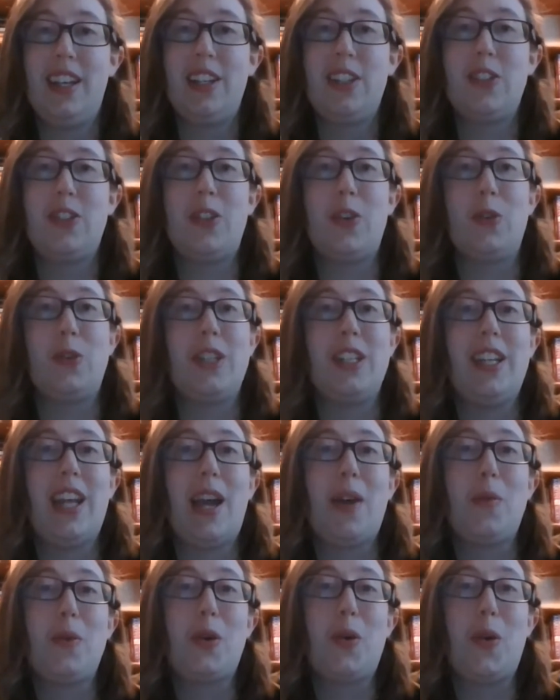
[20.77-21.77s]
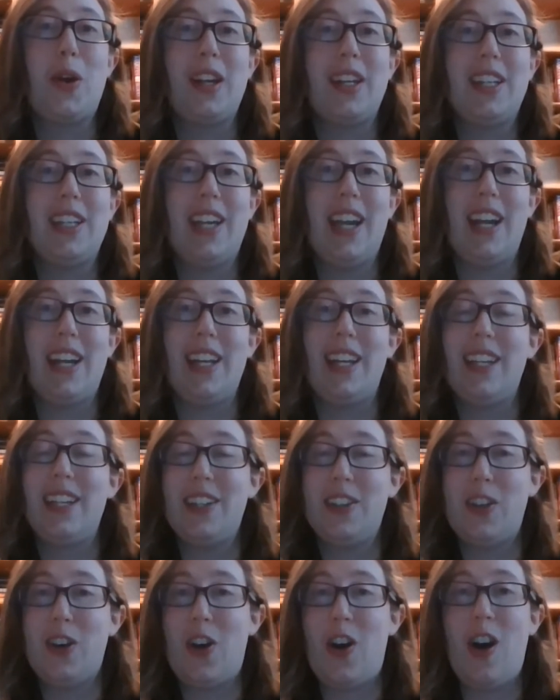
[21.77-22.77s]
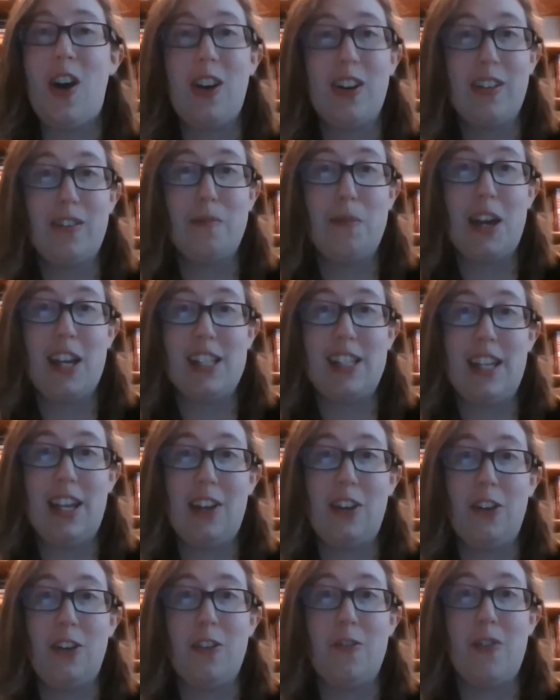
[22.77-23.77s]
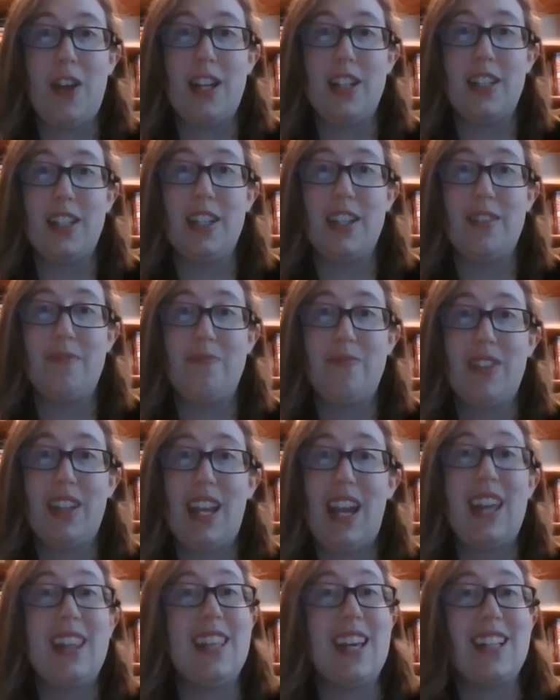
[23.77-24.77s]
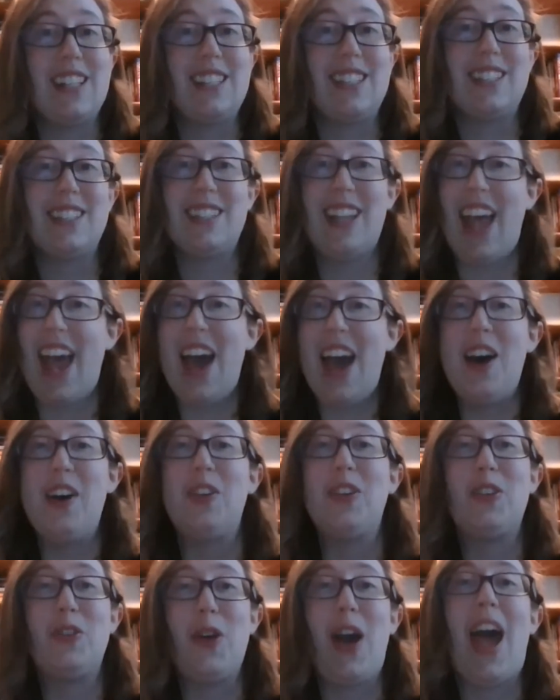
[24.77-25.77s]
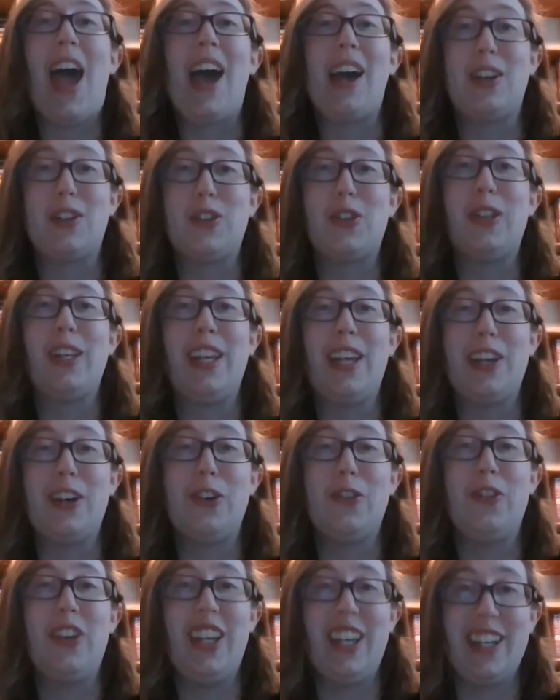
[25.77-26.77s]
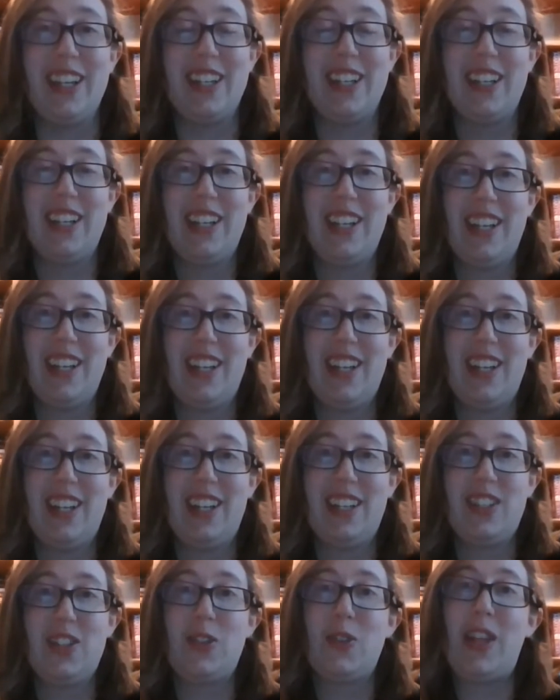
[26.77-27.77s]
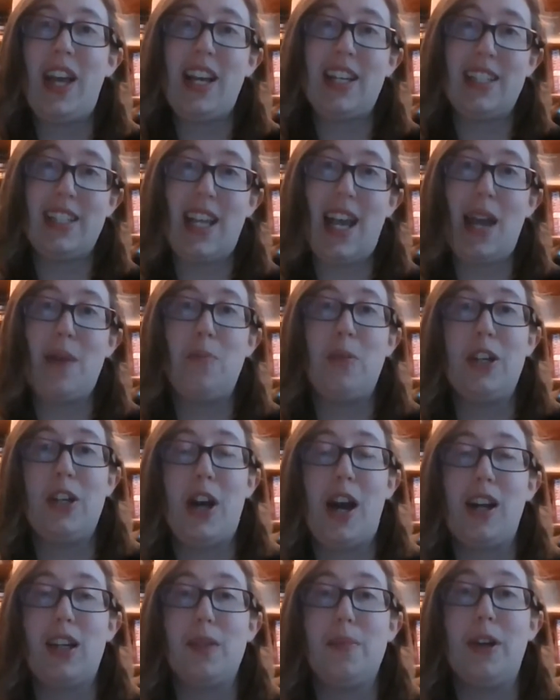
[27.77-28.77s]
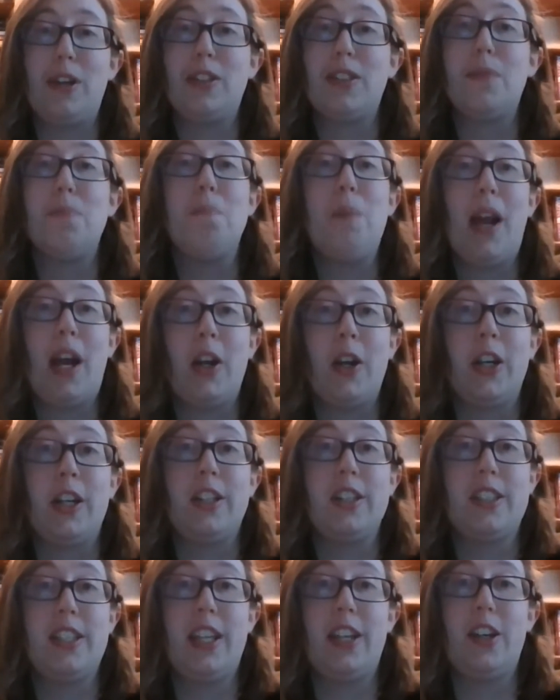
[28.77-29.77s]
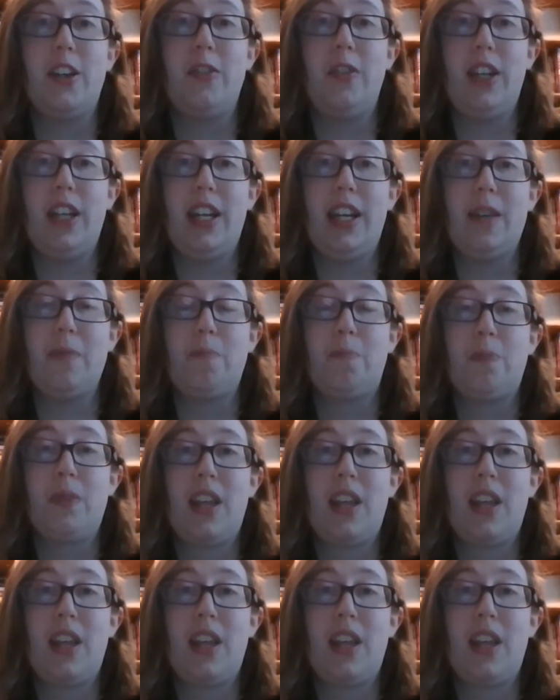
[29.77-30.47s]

So today we're going to get into the heart of bystander intervention, and that's how to actually intervene. So last time we talked about some barriers to intervening.